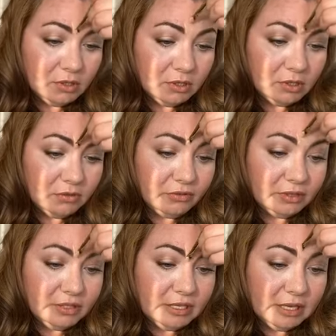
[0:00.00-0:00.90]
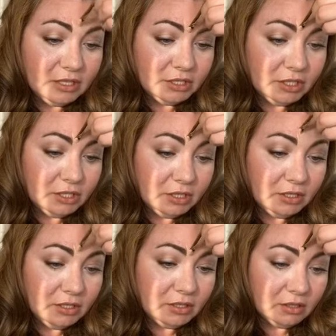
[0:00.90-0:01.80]
a little
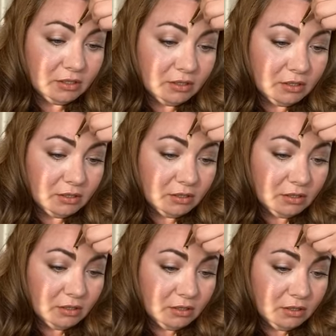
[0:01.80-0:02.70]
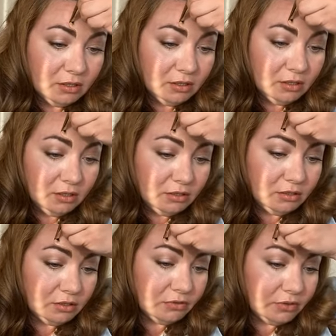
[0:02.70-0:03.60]
foundation
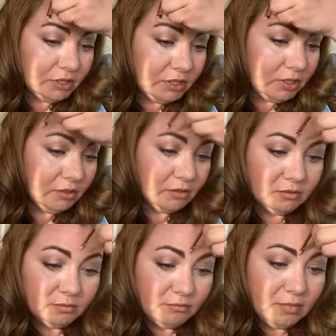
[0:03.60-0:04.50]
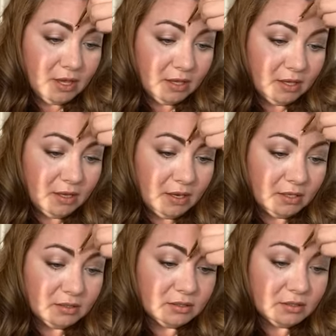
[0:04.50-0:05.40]
and just really make it
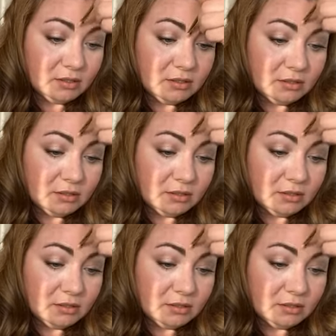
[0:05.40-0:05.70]
as